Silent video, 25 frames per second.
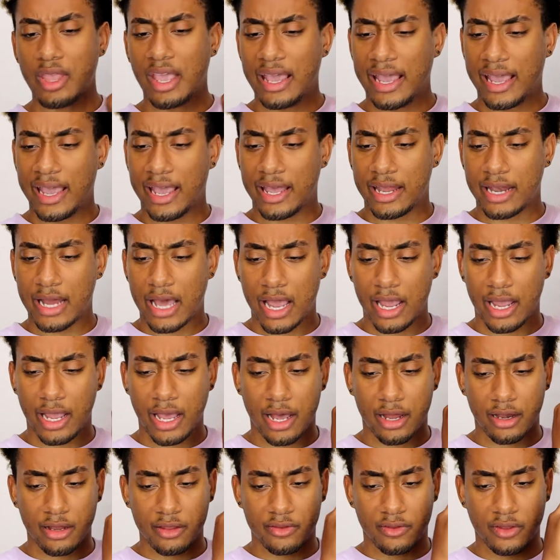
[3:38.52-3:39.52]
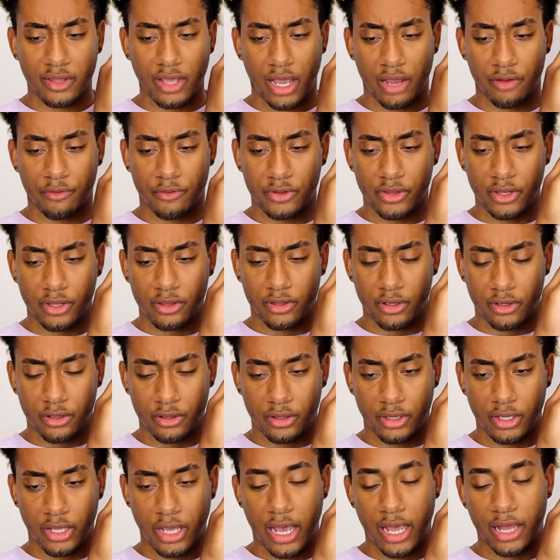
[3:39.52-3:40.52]
and I really
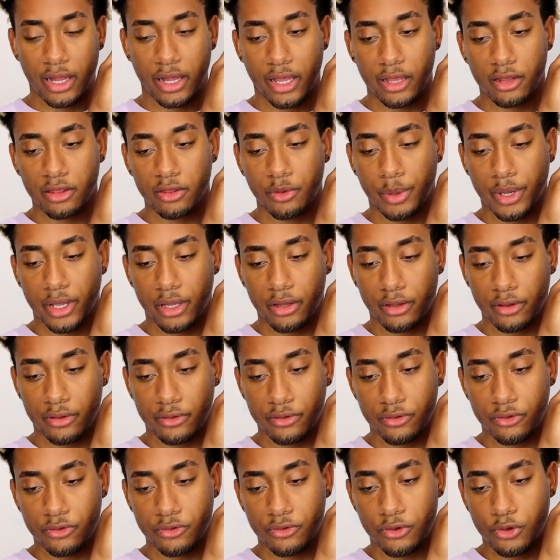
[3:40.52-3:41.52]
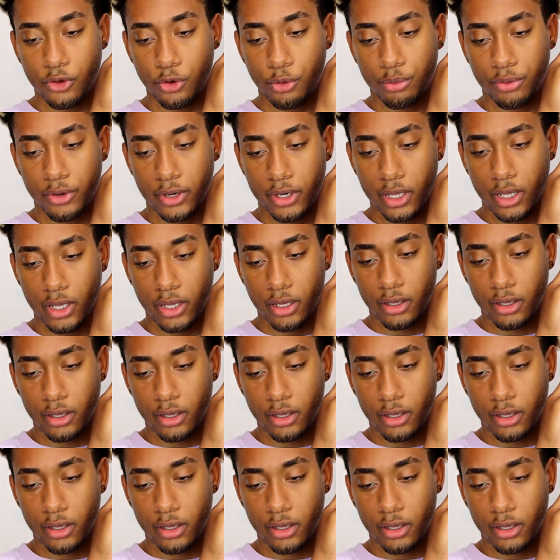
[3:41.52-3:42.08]
thoroughly, I like the way it looks. It's so pretty.